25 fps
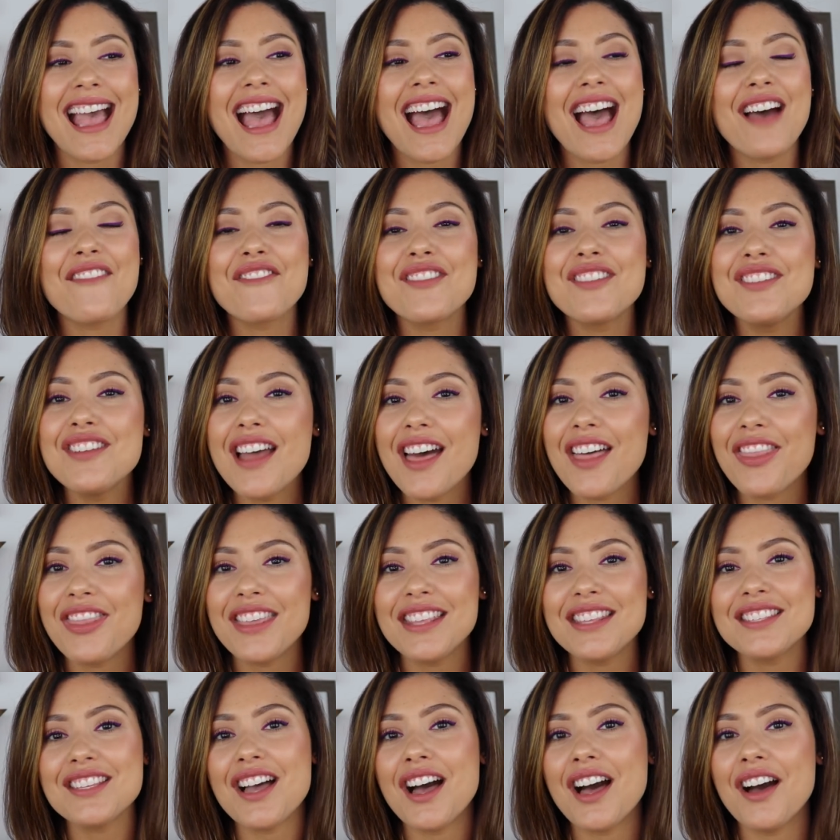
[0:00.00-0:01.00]
have
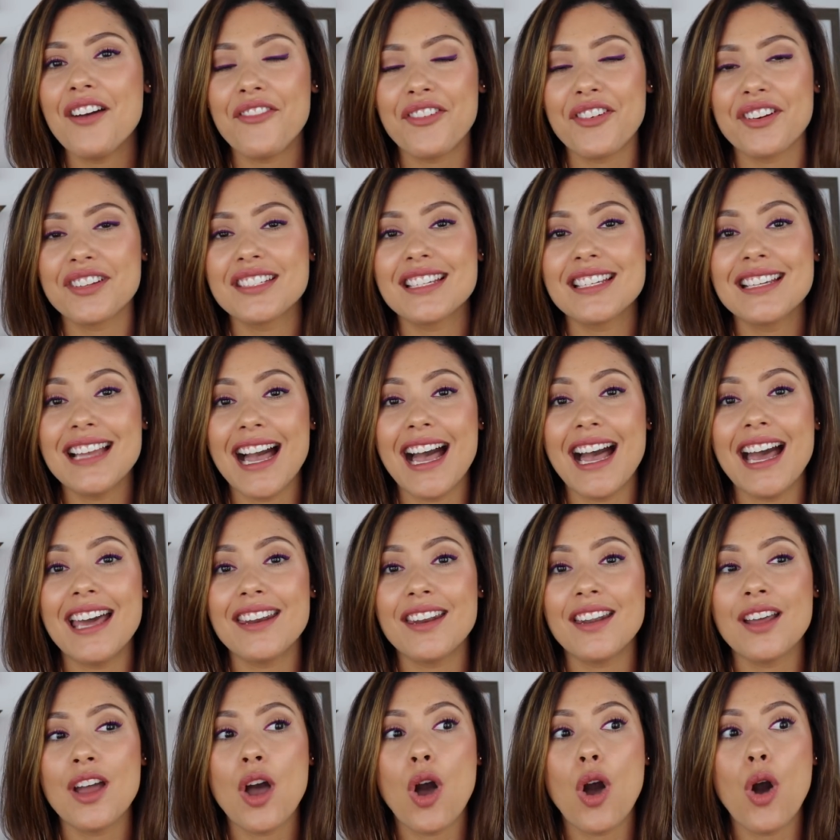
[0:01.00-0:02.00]
nothing to offer to
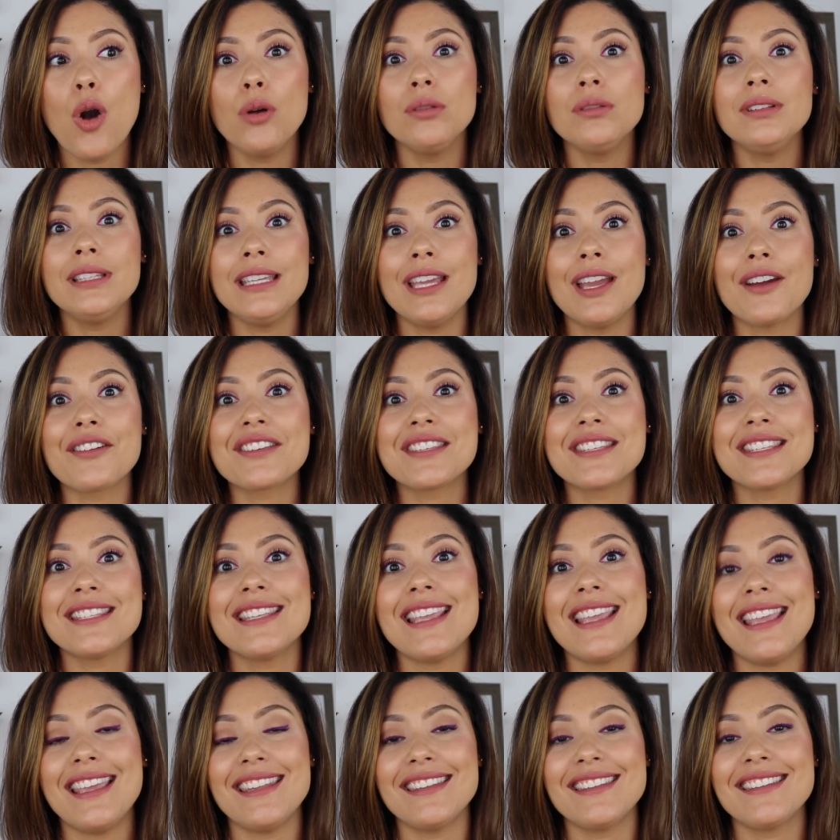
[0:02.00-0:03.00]
God, only our
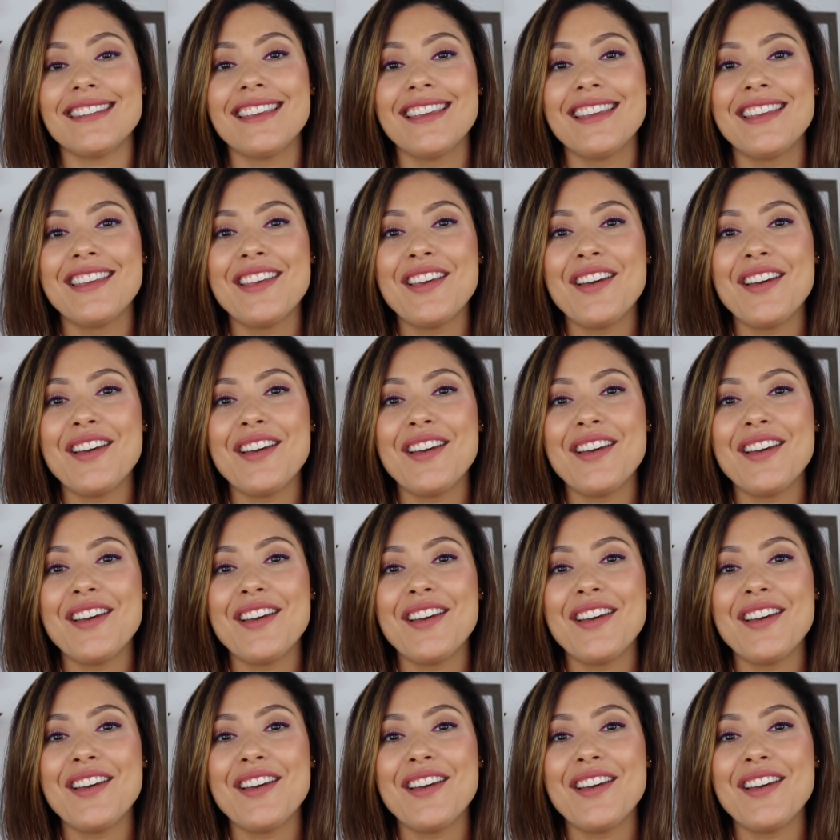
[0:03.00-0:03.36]
sin,